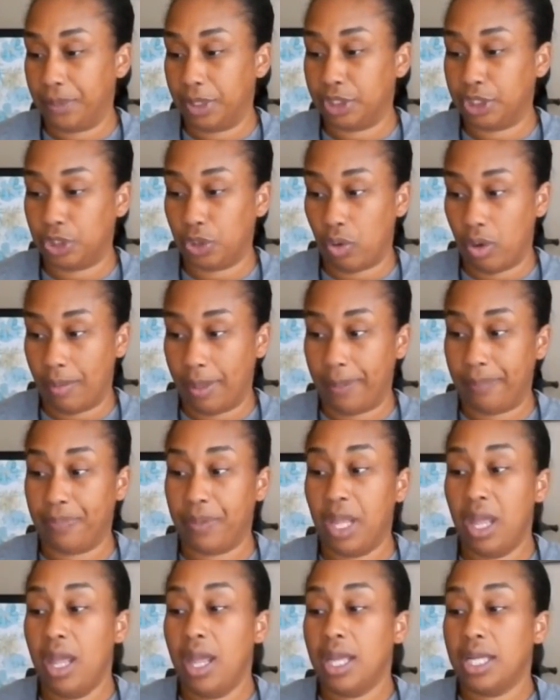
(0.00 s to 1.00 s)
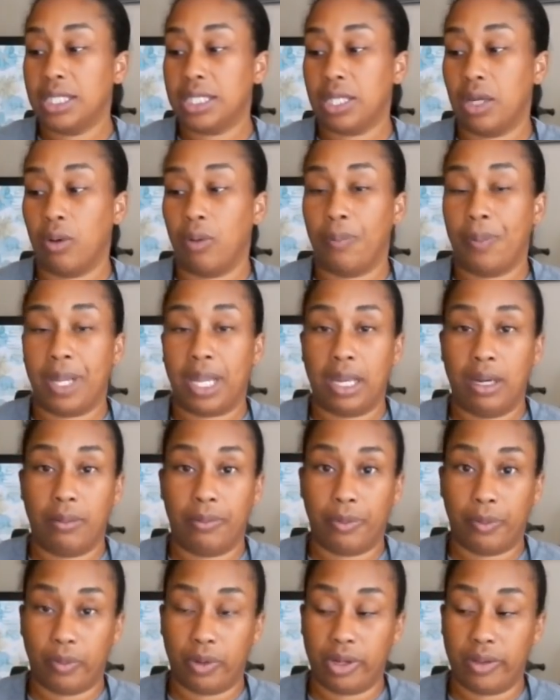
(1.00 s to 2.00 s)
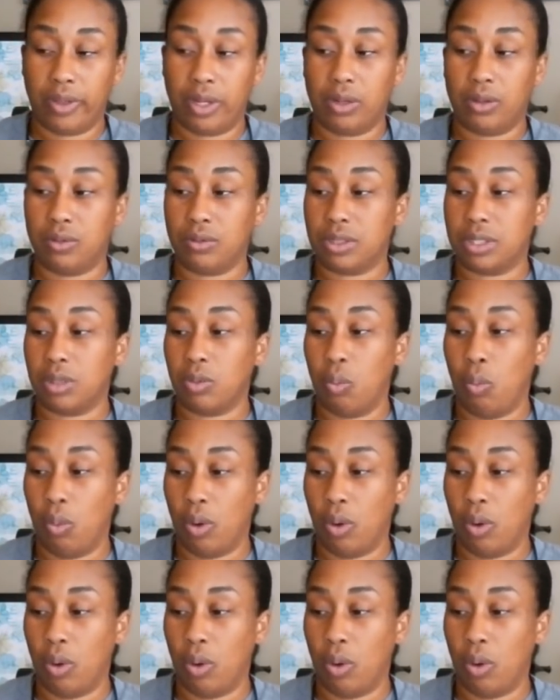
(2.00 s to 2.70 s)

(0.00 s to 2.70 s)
Charmin. So picking up three of those,